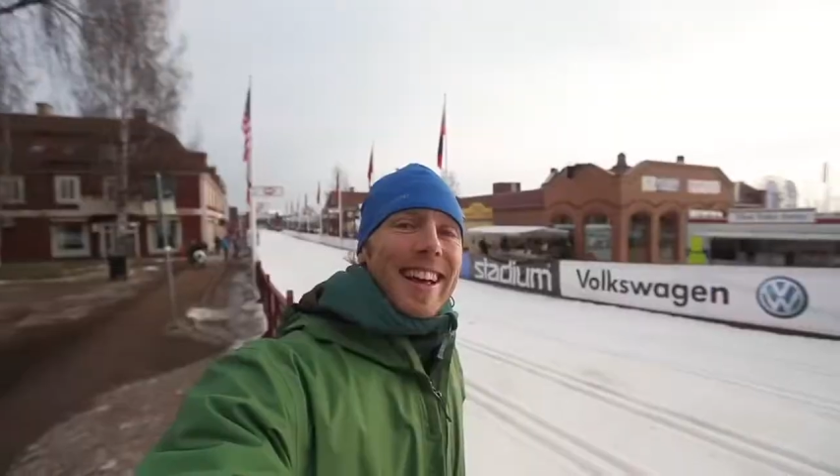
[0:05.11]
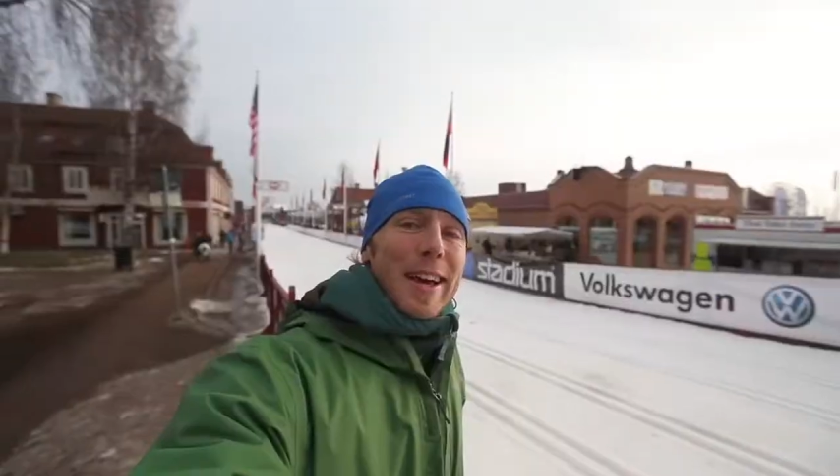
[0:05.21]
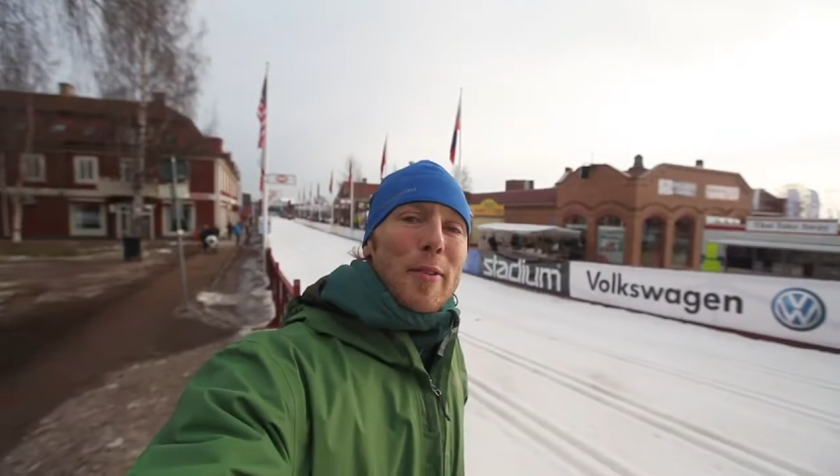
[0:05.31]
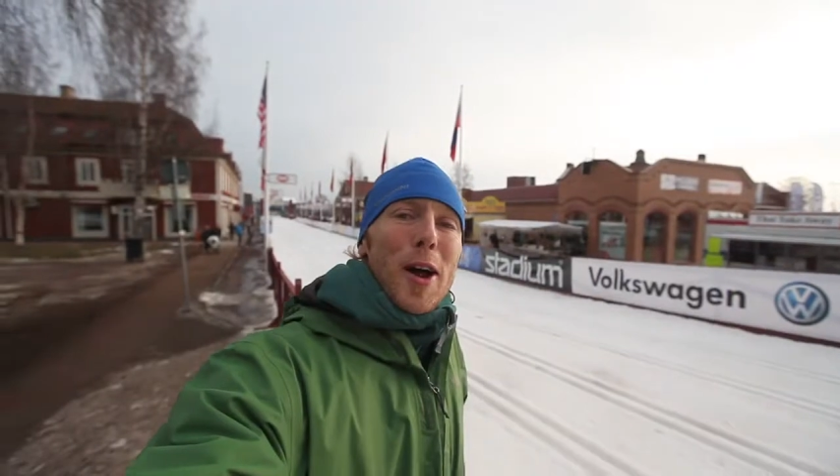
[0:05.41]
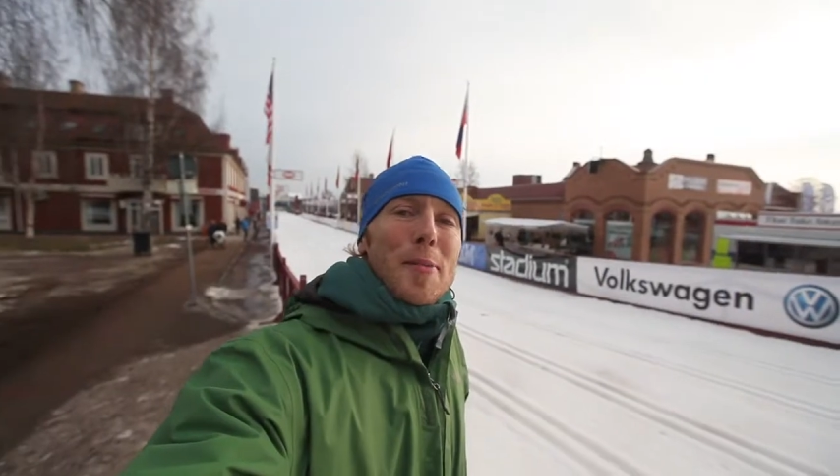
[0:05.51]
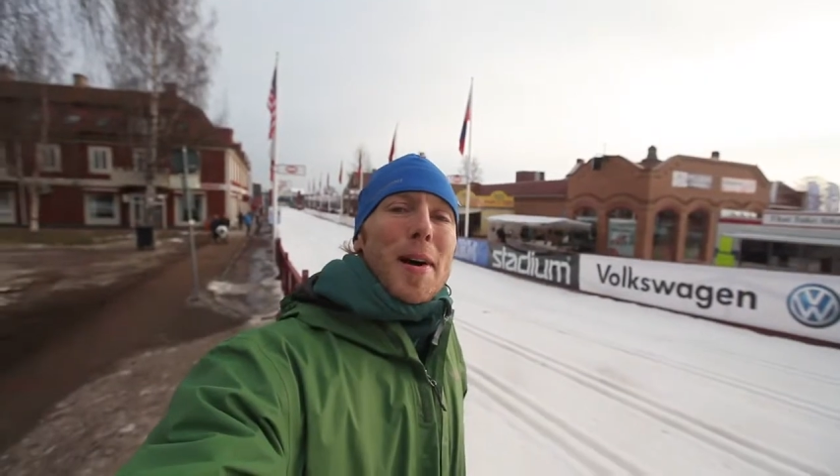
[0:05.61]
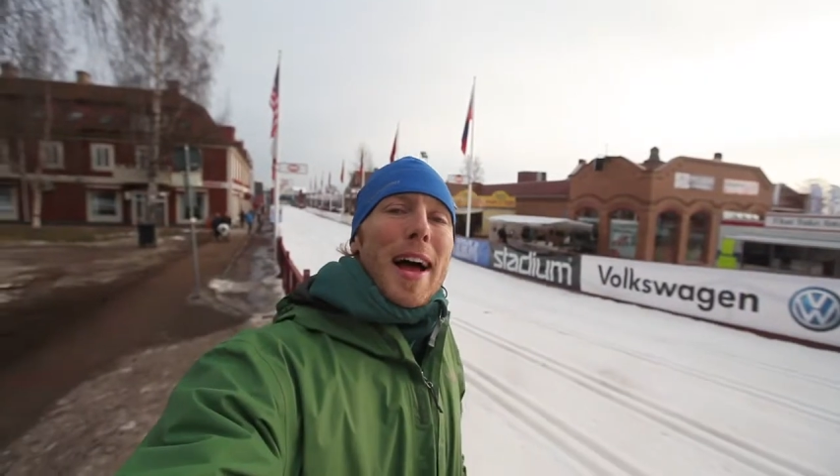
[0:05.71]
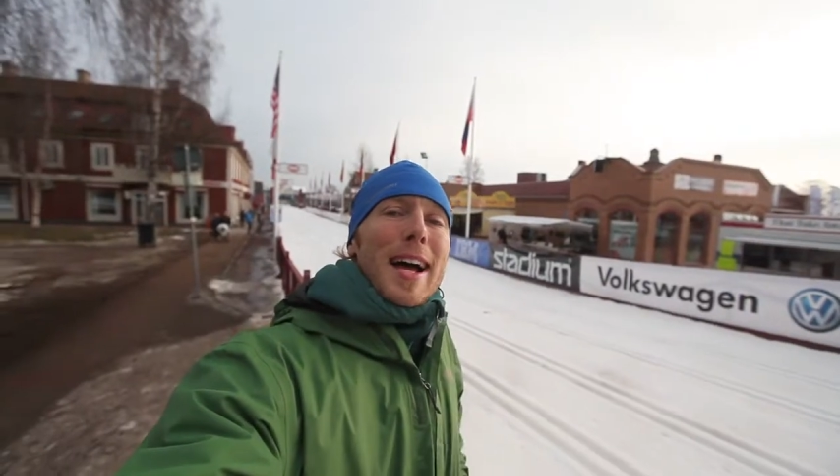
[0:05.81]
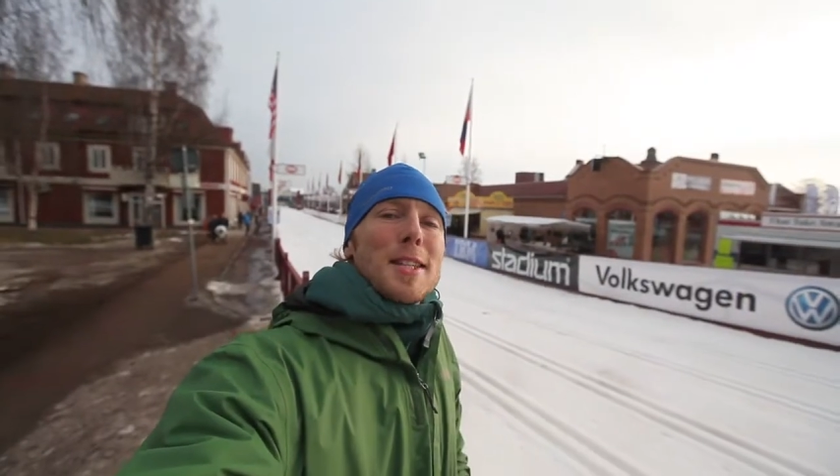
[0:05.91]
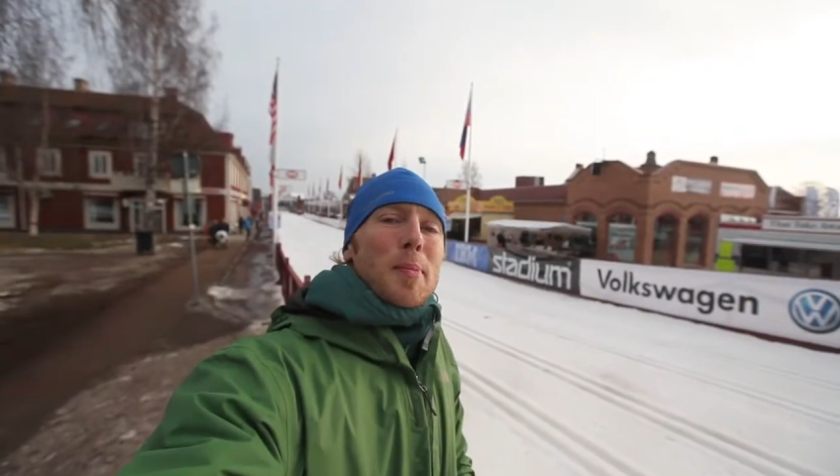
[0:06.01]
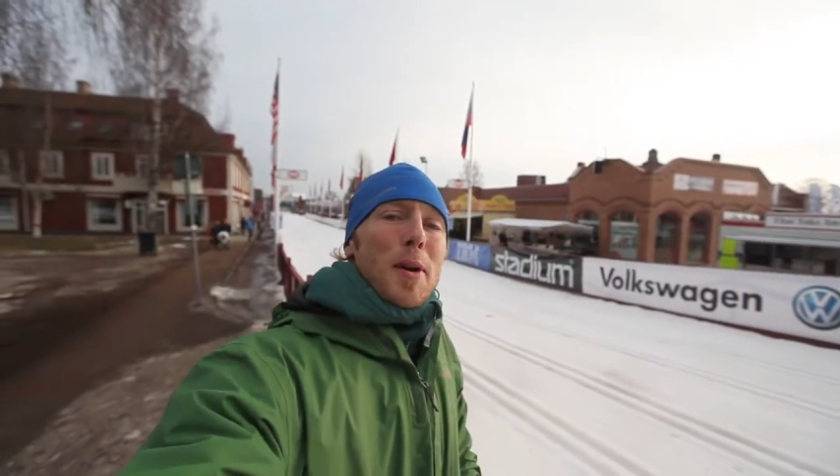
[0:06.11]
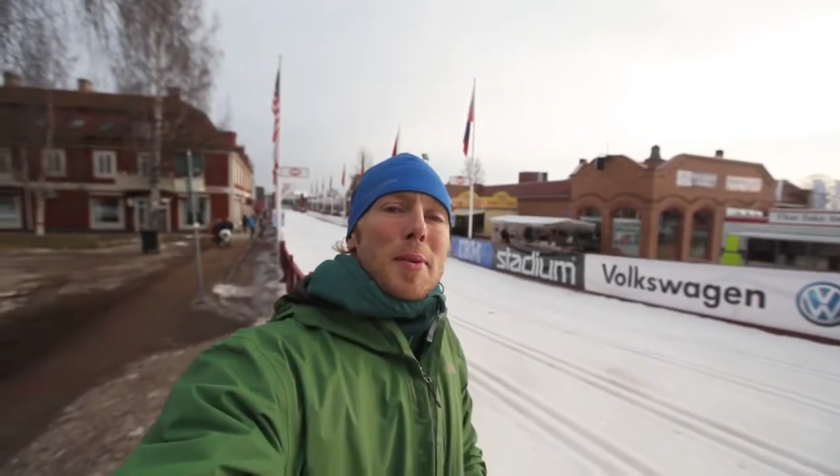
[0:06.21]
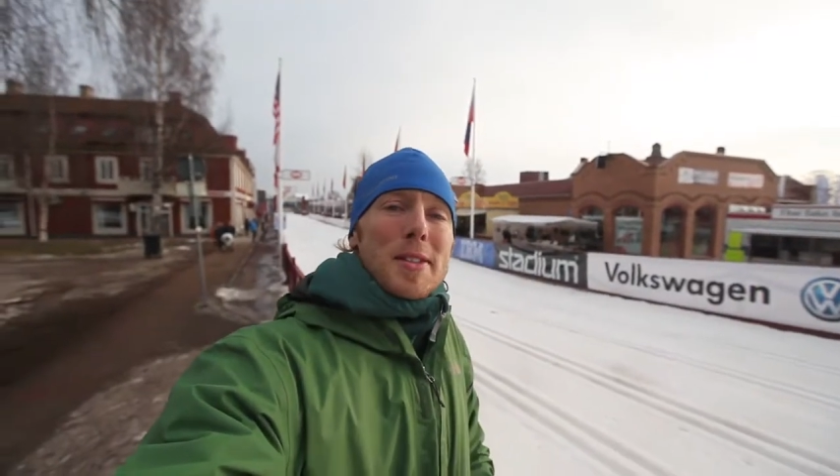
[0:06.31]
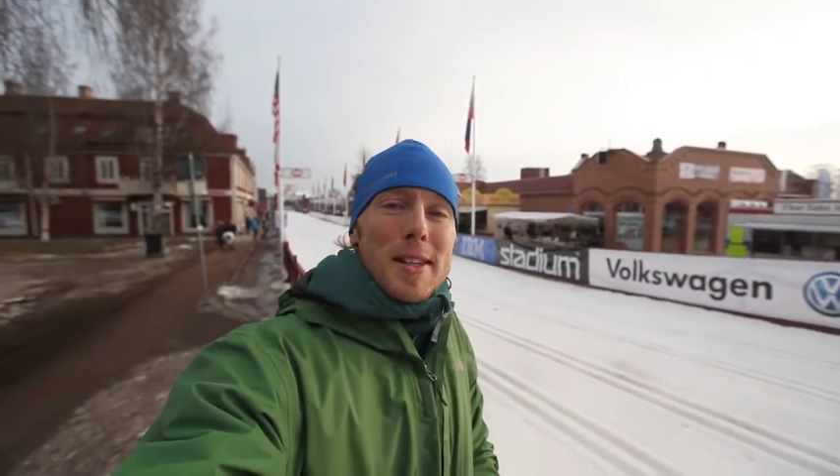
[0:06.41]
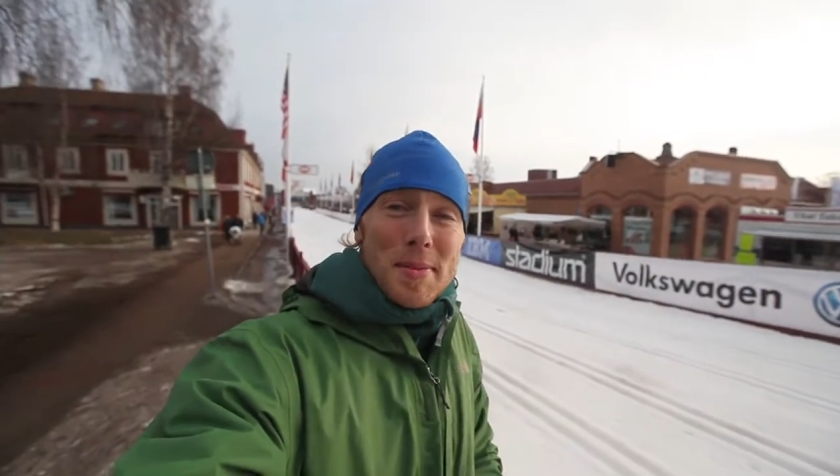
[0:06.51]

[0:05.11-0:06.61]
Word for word: Hey Rob, as promised,